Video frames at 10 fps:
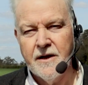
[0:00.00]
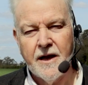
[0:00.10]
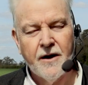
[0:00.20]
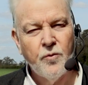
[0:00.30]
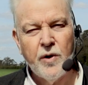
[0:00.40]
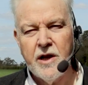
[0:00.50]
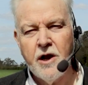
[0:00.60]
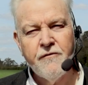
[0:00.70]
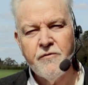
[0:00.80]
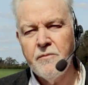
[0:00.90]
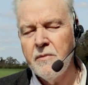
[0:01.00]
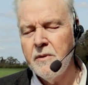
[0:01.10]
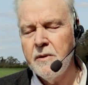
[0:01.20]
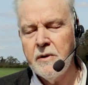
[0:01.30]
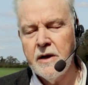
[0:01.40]
Uh, we know from
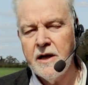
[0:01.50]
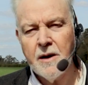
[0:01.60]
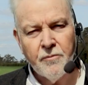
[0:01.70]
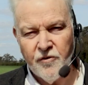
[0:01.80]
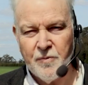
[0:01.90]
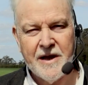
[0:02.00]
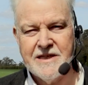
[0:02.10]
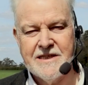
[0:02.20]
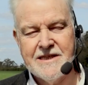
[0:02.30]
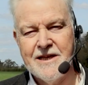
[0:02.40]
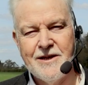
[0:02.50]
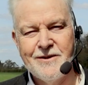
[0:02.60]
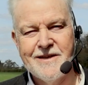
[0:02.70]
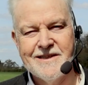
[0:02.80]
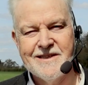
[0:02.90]
a number of places in the
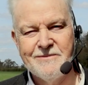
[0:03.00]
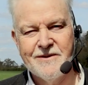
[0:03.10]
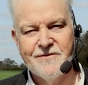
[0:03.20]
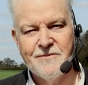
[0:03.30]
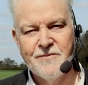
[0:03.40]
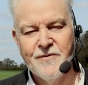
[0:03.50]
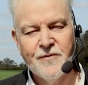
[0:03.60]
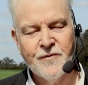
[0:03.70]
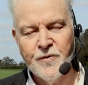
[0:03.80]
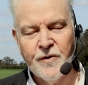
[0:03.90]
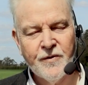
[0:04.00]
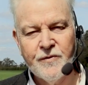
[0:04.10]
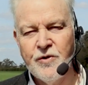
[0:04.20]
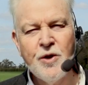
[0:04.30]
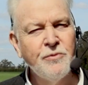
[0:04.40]
New Testament, from
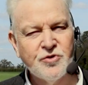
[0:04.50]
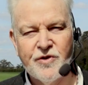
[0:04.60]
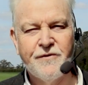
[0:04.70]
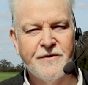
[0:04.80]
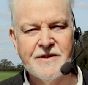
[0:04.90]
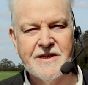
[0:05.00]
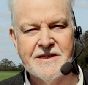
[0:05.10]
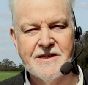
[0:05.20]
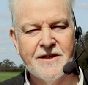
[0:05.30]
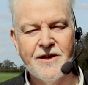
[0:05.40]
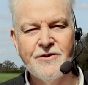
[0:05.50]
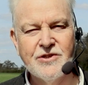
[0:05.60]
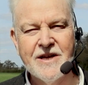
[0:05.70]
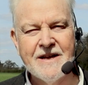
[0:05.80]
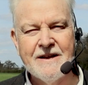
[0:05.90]
numerous references, that
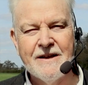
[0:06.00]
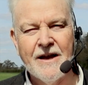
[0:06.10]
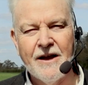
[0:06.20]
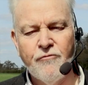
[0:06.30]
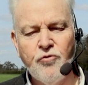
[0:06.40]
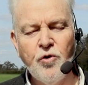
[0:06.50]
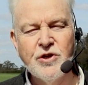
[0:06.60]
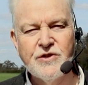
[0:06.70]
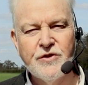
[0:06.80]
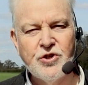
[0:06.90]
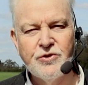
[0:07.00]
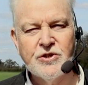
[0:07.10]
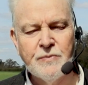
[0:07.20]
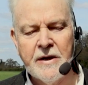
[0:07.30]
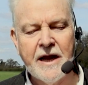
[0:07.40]
those uh, rulers of the
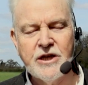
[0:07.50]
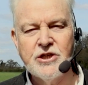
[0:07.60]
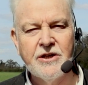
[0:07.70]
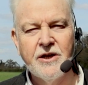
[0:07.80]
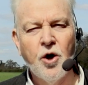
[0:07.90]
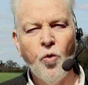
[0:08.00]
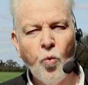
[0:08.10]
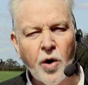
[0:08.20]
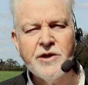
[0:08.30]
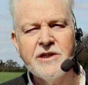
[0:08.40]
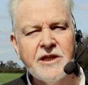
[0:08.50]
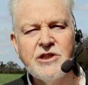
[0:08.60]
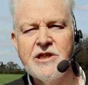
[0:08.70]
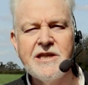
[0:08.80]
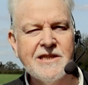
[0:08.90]
Jewish nation wanted
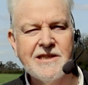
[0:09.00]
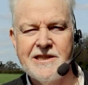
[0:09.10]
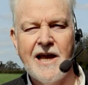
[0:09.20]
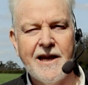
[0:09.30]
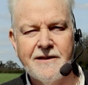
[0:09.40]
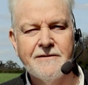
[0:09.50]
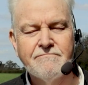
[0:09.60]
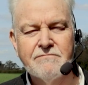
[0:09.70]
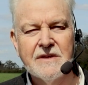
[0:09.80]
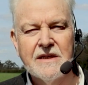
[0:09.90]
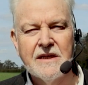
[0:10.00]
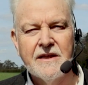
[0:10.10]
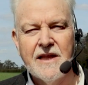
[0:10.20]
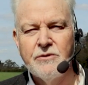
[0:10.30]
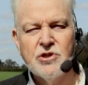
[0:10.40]
Jesus dead.
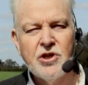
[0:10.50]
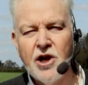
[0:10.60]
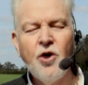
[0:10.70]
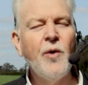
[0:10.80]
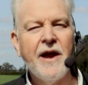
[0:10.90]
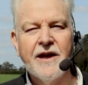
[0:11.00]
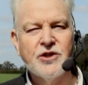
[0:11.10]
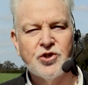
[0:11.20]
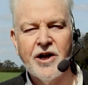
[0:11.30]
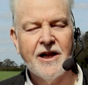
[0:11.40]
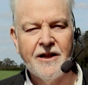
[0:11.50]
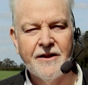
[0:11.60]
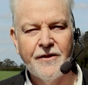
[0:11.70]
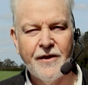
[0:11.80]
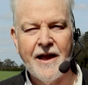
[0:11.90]
There was no way a
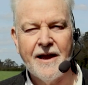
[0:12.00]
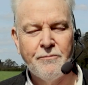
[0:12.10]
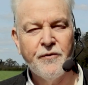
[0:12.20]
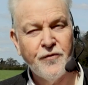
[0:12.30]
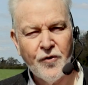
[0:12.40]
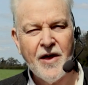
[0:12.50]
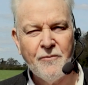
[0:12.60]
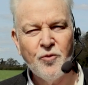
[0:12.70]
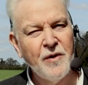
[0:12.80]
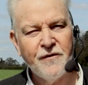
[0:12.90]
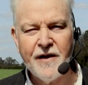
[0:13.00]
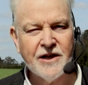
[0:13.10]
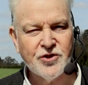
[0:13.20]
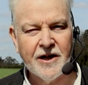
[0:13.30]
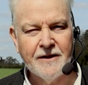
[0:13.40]
trial there before them would be a
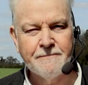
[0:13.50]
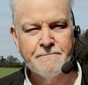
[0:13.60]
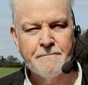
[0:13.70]
fair trial.